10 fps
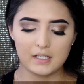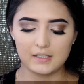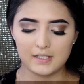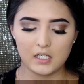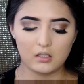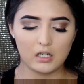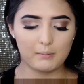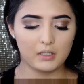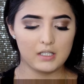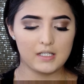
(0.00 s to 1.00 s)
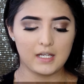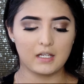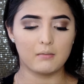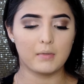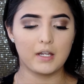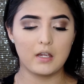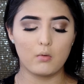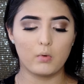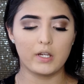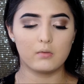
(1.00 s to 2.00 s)
Concealer, I'm gonna take
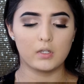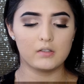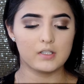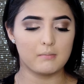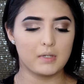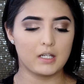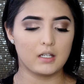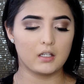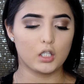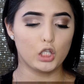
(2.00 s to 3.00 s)
my Wet n Wild Mega